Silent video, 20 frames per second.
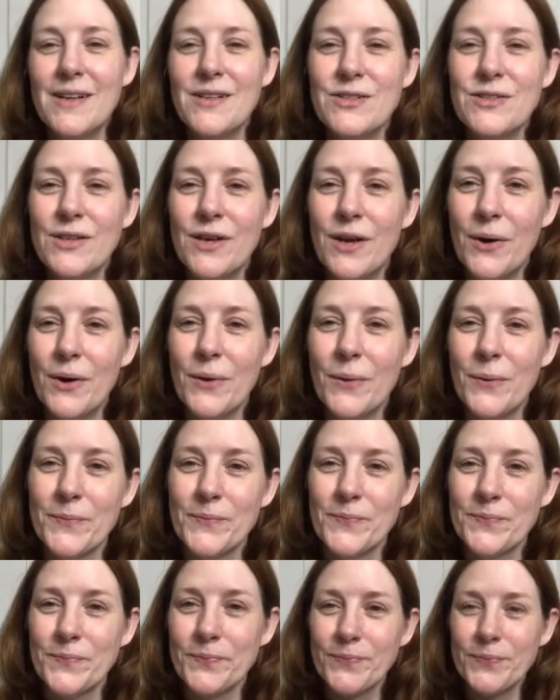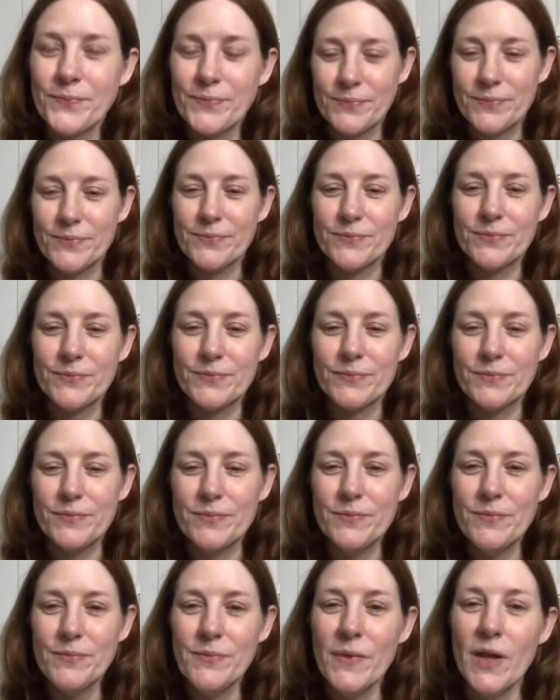So,
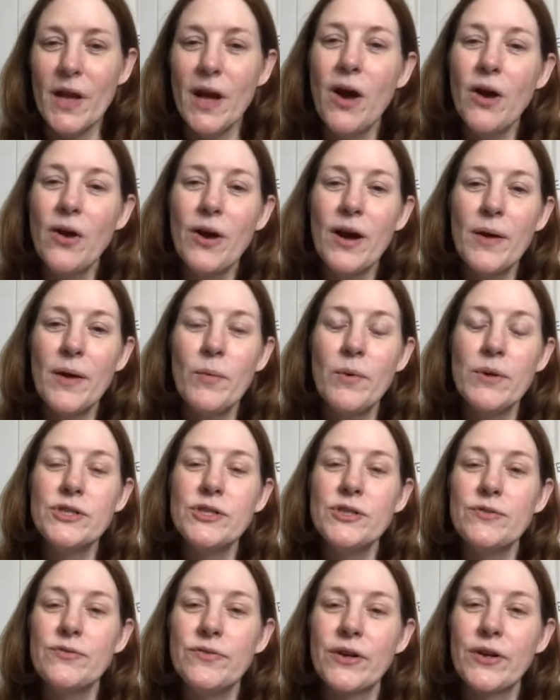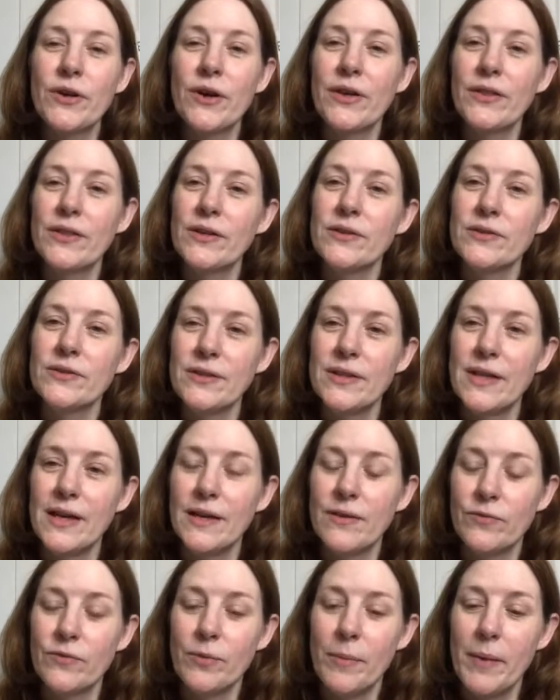alright, once you figure out
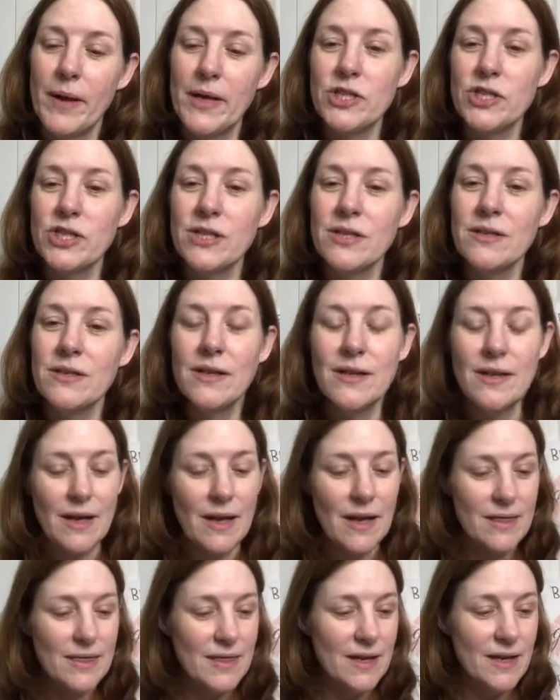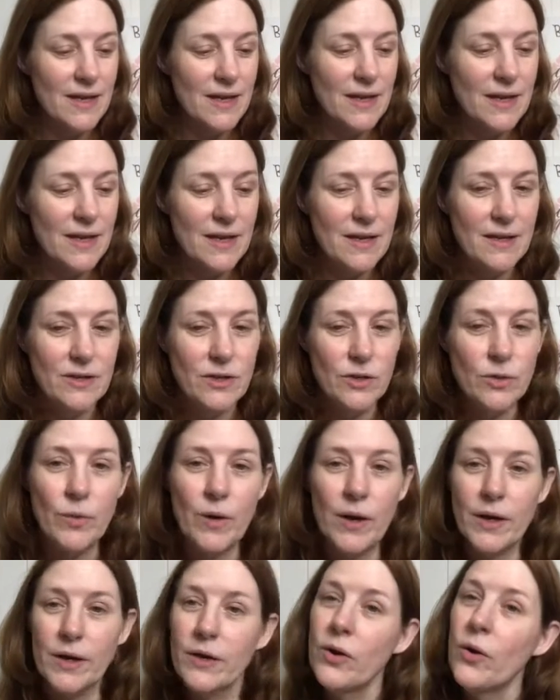that information, then you
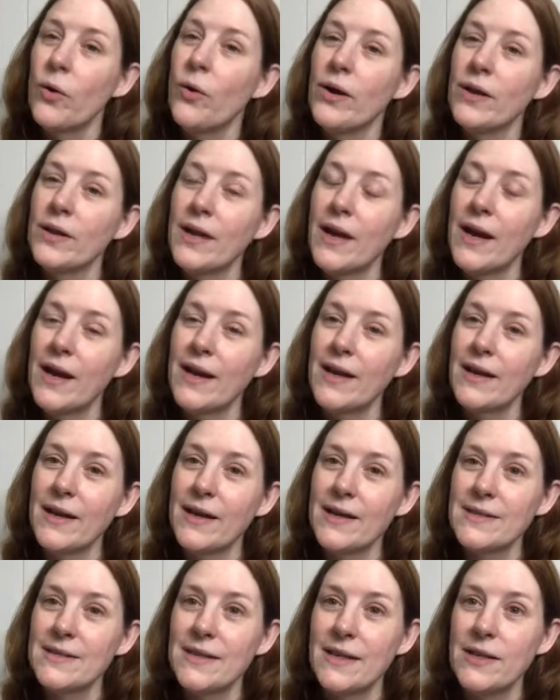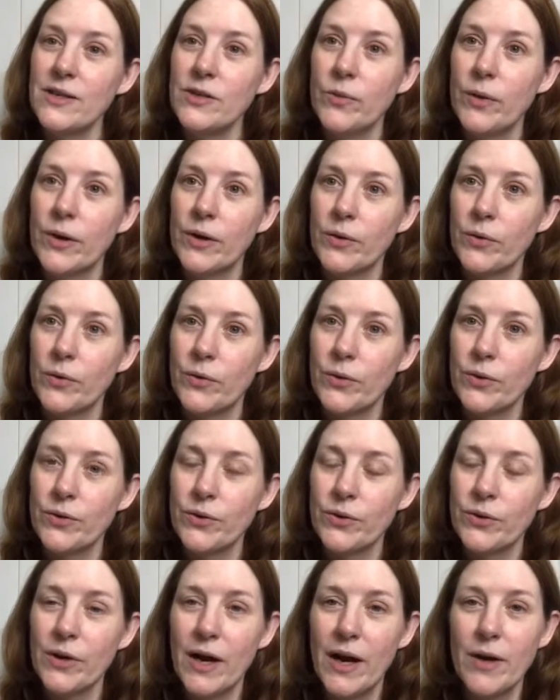want to go online. Like I said, you want to
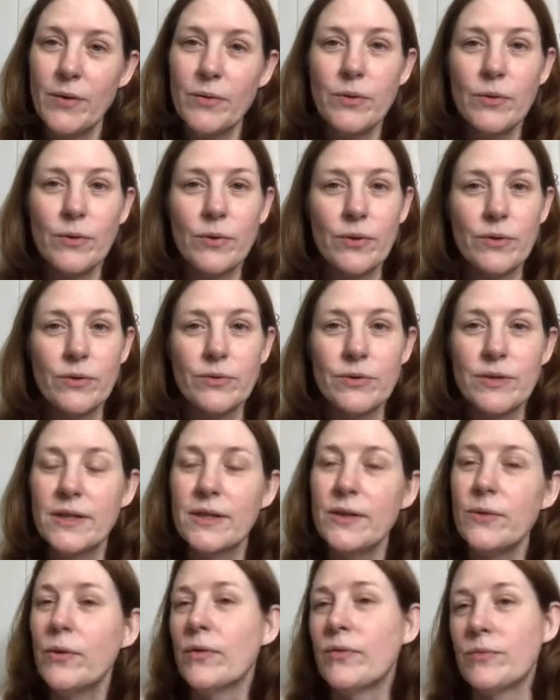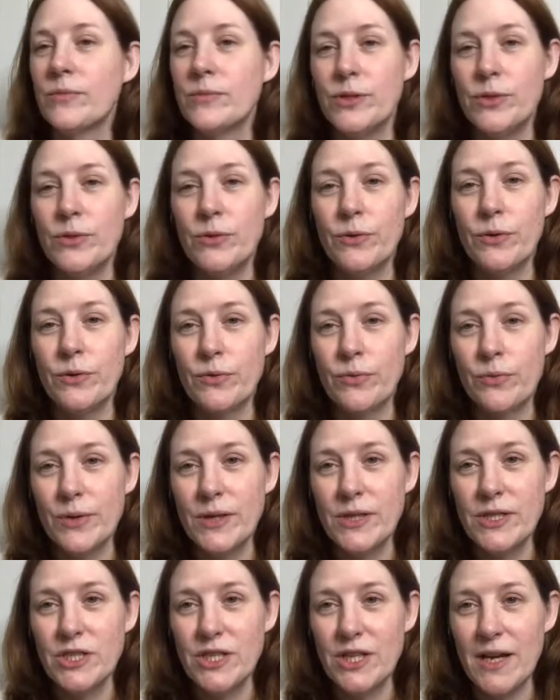order. I would order anywhere from 2 to
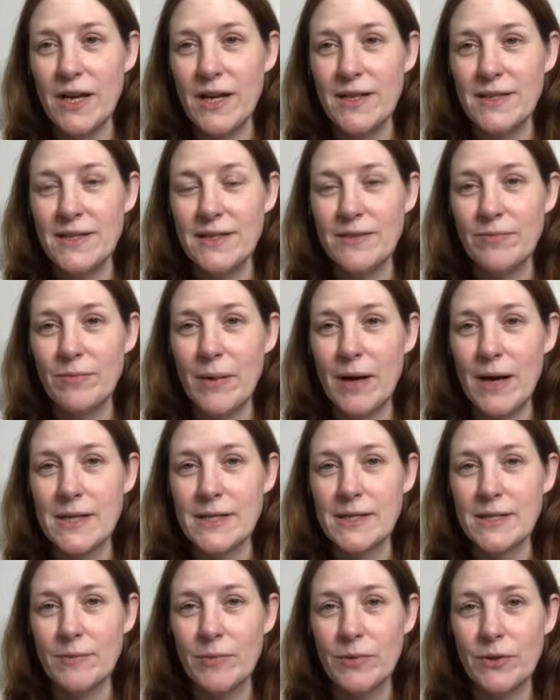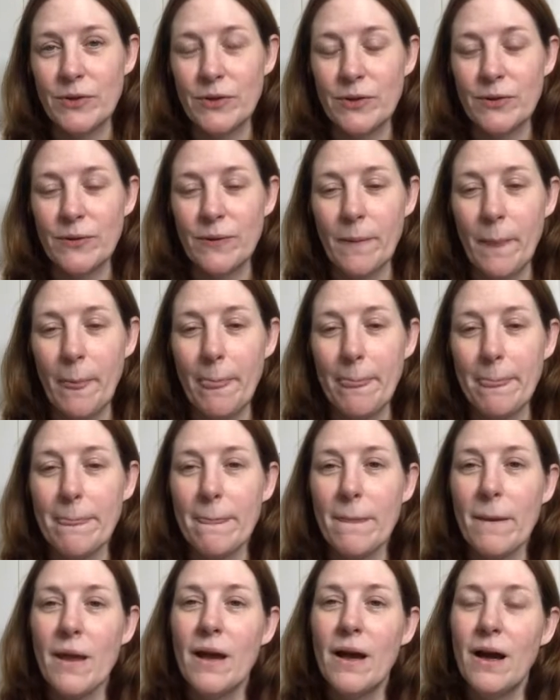3 shades if possible.
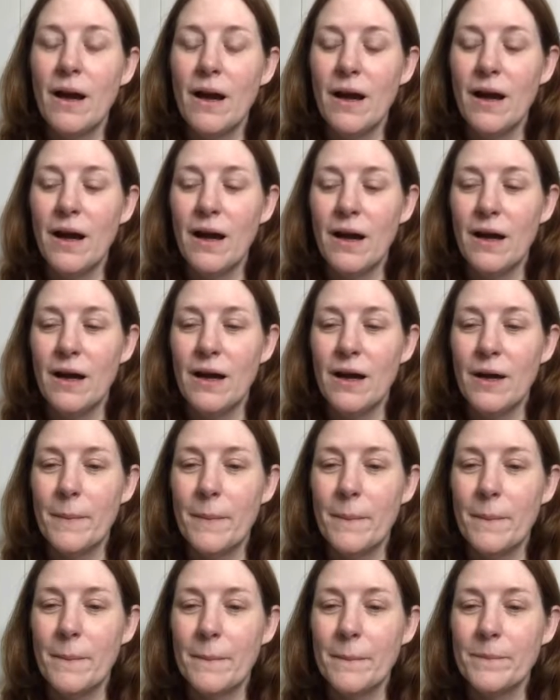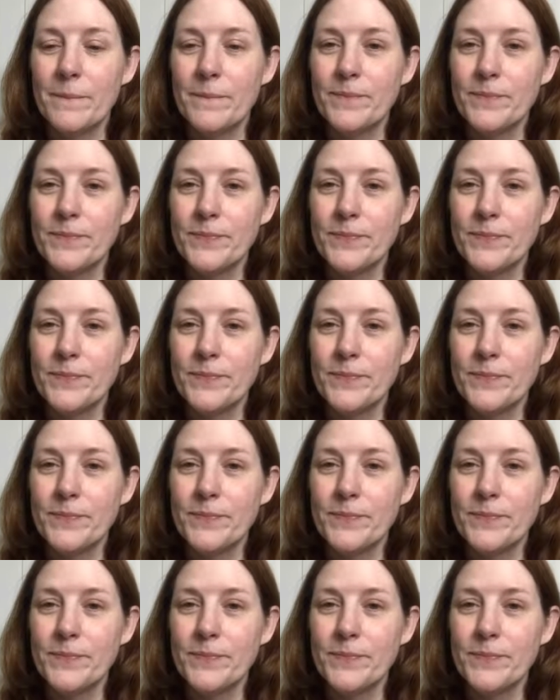And